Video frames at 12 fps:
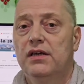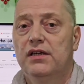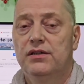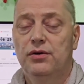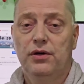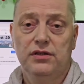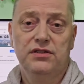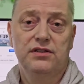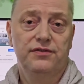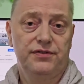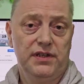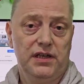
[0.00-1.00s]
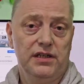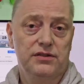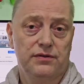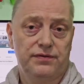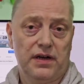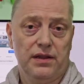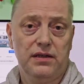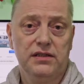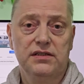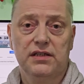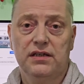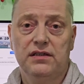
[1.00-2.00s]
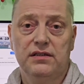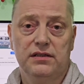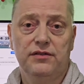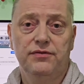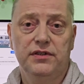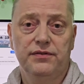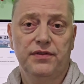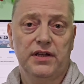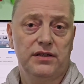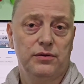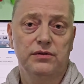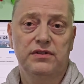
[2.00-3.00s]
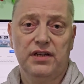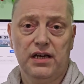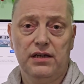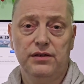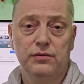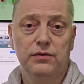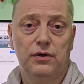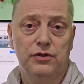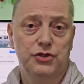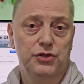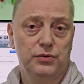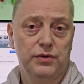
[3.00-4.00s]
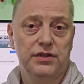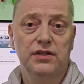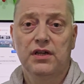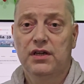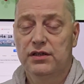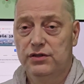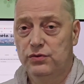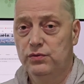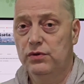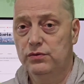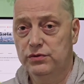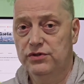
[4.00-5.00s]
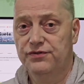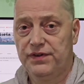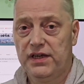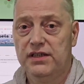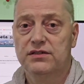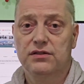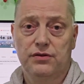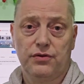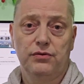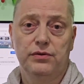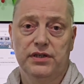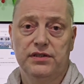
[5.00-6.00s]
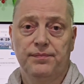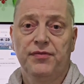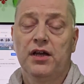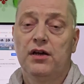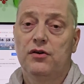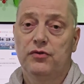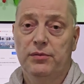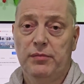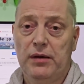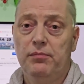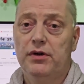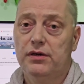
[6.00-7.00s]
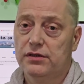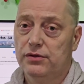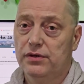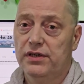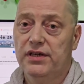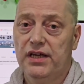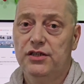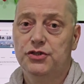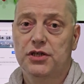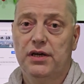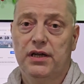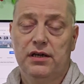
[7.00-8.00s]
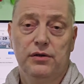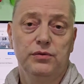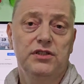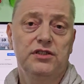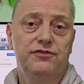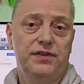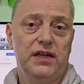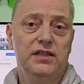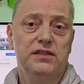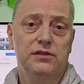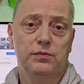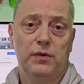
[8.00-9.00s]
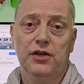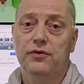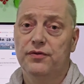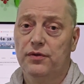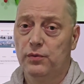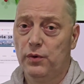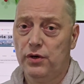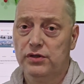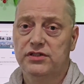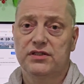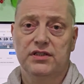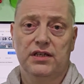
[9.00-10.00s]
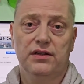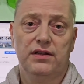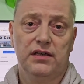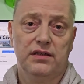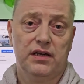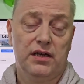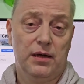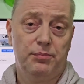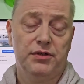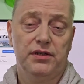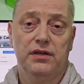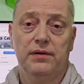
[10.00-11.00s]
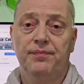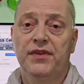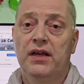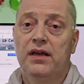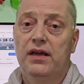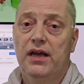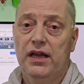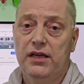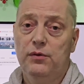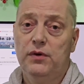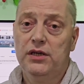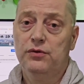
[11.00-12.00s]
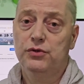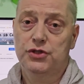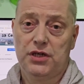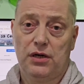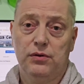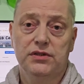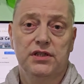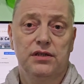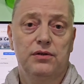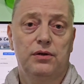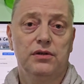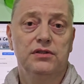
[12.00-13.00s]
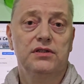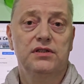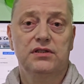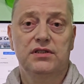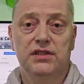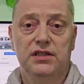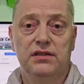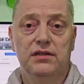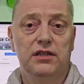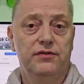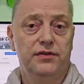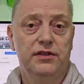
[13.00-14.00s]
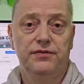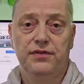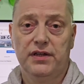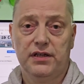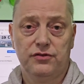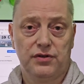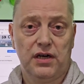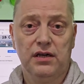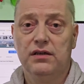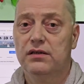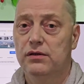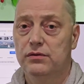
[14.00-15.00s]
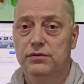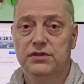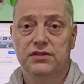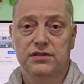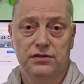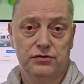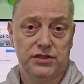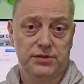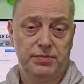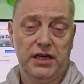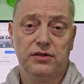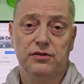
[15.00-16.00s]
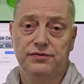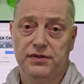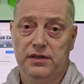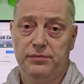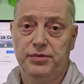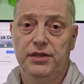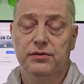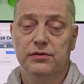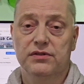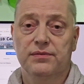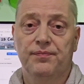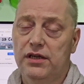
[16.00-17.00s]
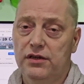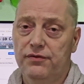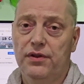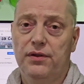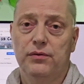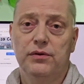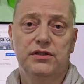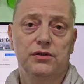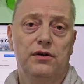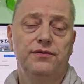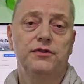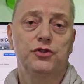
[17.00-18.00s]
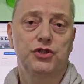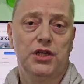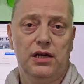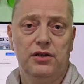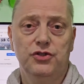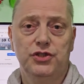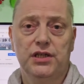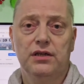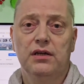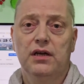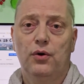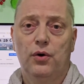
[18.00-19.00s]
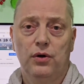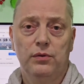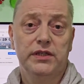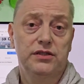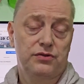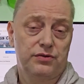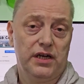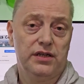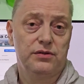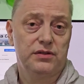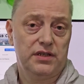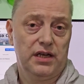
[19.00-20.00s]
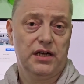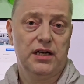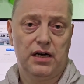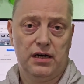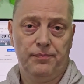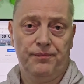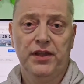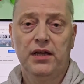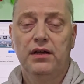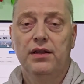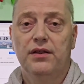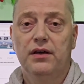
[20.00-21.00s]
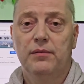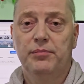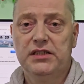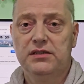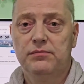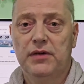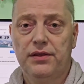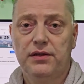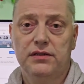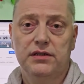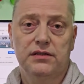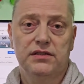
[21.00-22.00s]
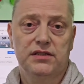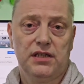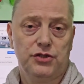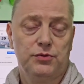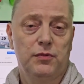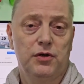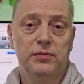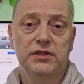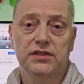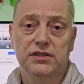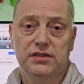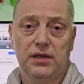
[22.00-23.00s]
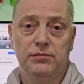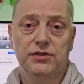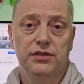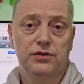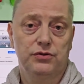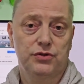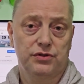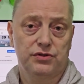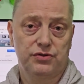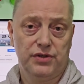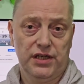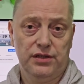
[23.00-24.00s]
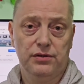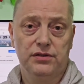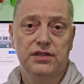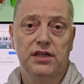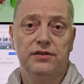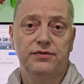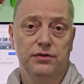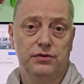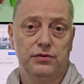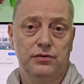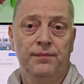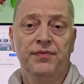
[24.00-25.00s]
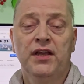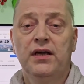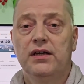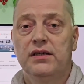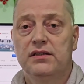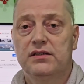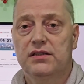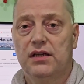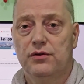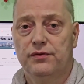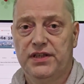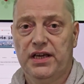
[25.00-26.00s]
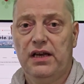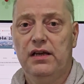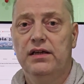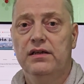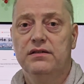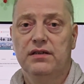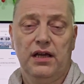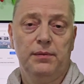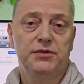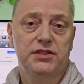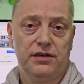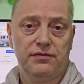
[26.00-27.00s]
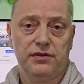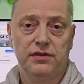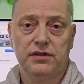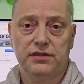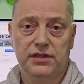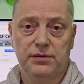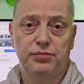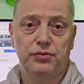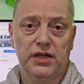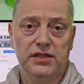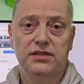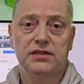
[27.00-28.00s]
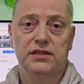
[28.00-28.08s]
It hurts the feelings of others, and even if they don't tell you or show it, you lose face through it. Remember, you're in Asia, and losing face is one of the worst things that can happen here. Anyone who shouts and causes a scene, even if they're drunk, loses the respect of Filipinos. Even though it's often challenging, always try to stay calm. The best method in such moments is something you should train yourself to do. Instead of yelling, tape several deep breaths